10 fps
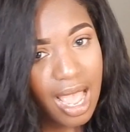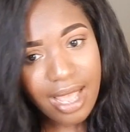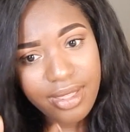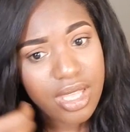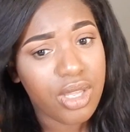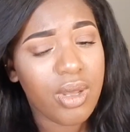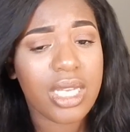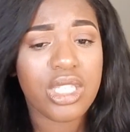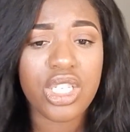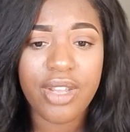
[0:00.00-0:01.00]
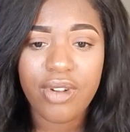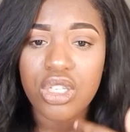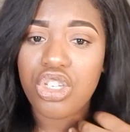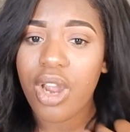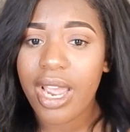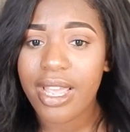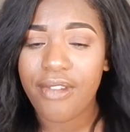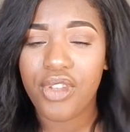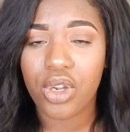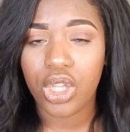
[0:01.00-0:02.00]
I think you guys should give it a try
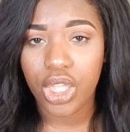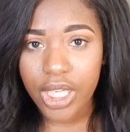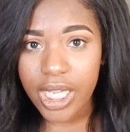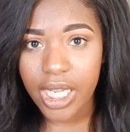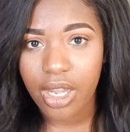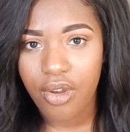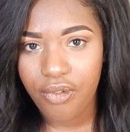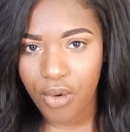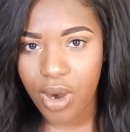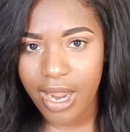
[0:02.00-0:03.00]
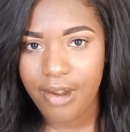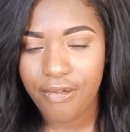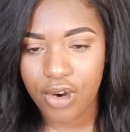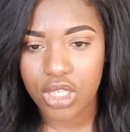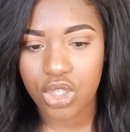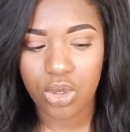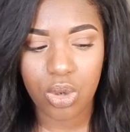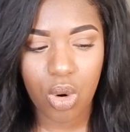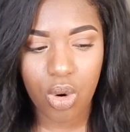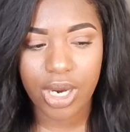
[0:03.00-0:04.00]
if you're looking for a
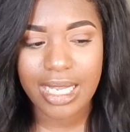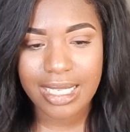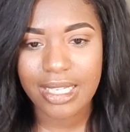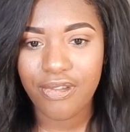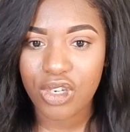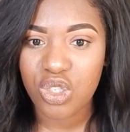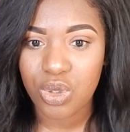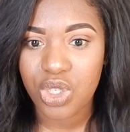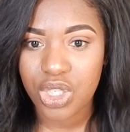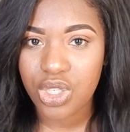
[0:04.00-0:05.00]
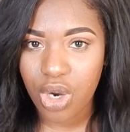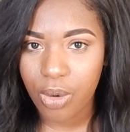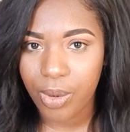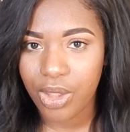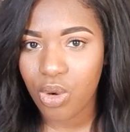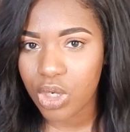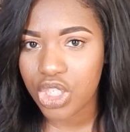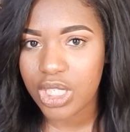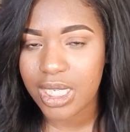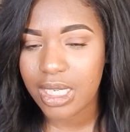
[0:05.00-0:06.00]
frontal or easy frontal to start with, or
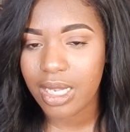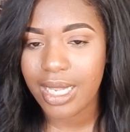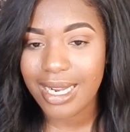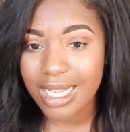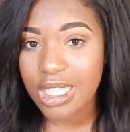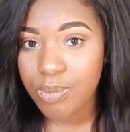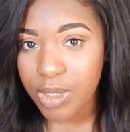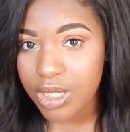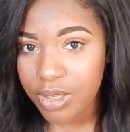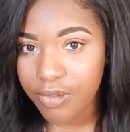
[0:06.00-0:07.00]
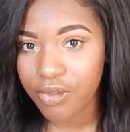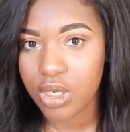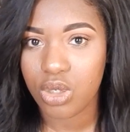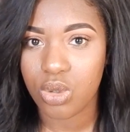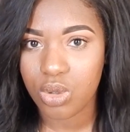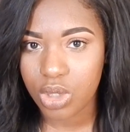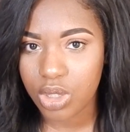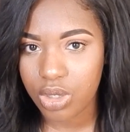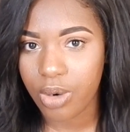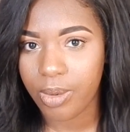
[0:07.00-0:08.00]
just an inexpensive frontal to
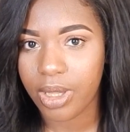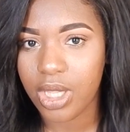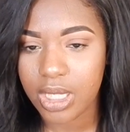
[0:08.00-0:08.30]
start with.